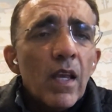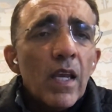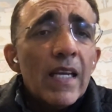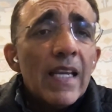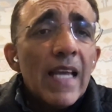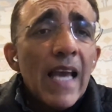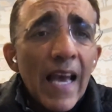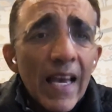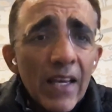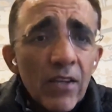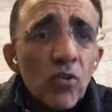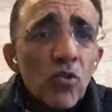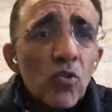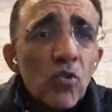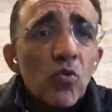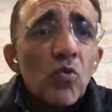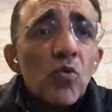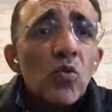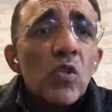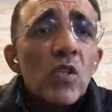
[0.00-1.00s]
It has
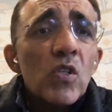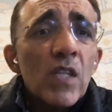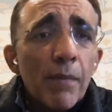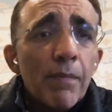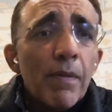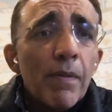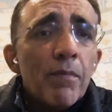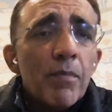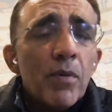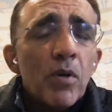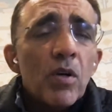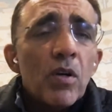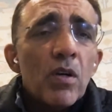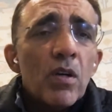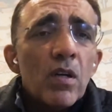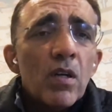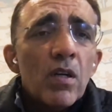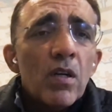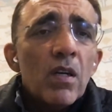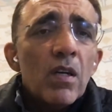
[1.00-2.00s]
to step up.
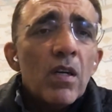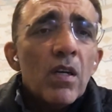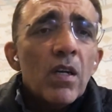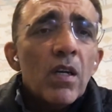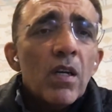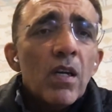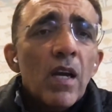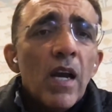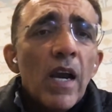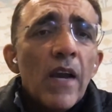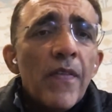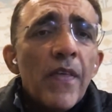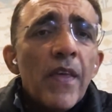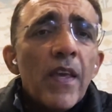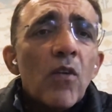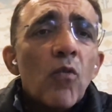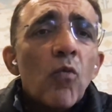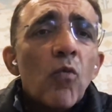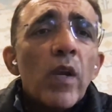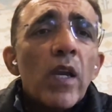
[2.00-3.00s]
I
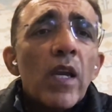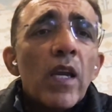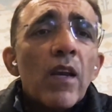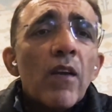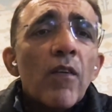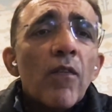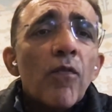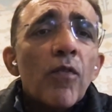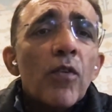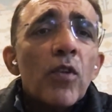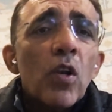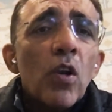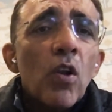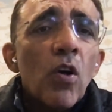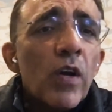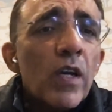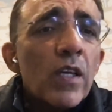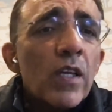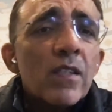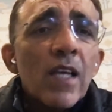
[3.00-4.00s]
think for the
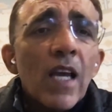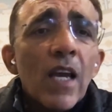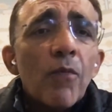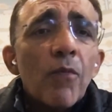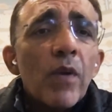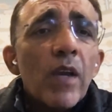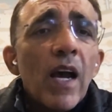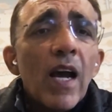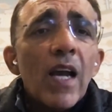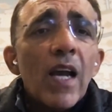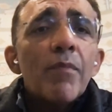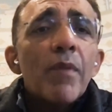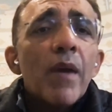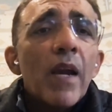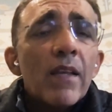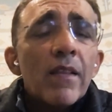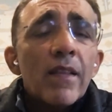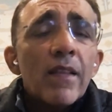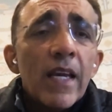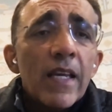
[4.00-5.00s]
longest time, we hide
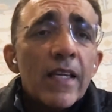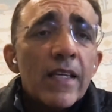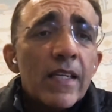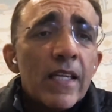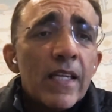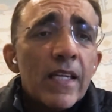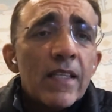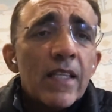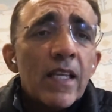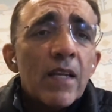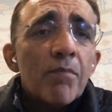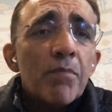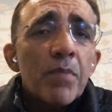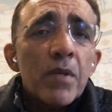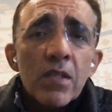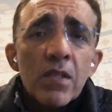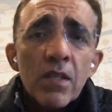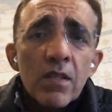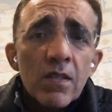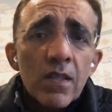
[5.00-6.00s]
behind the idea that
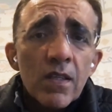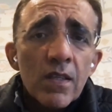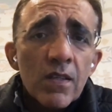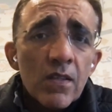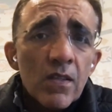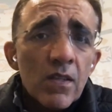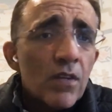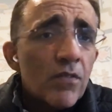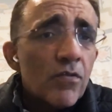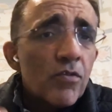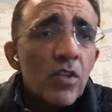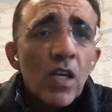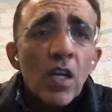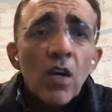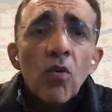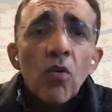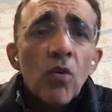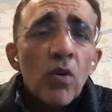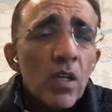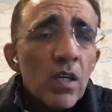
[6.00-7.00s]
businesses serve
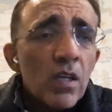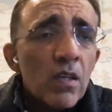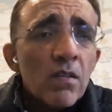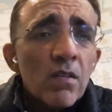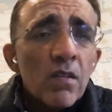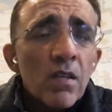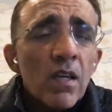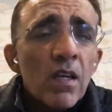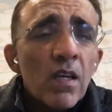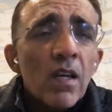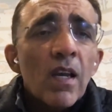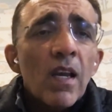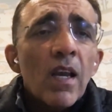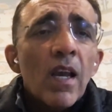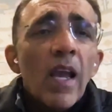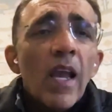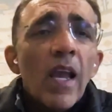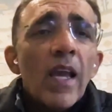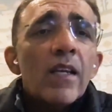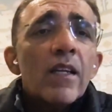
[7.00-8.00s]
shareholders
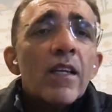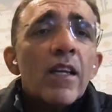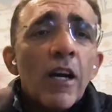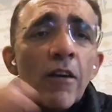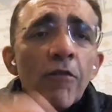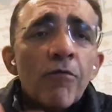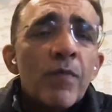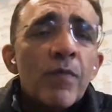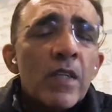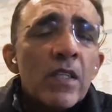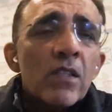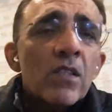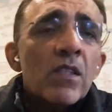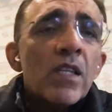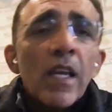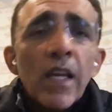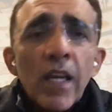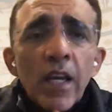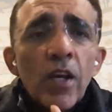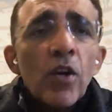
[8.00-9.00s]
and governments
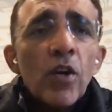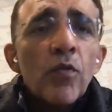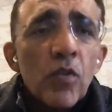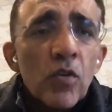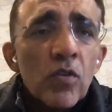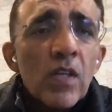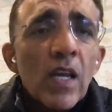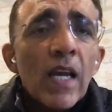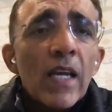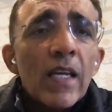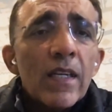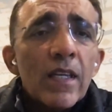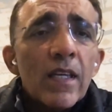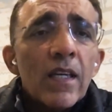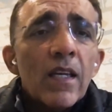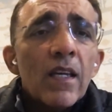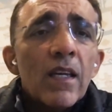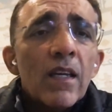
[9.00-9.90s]
take care of society.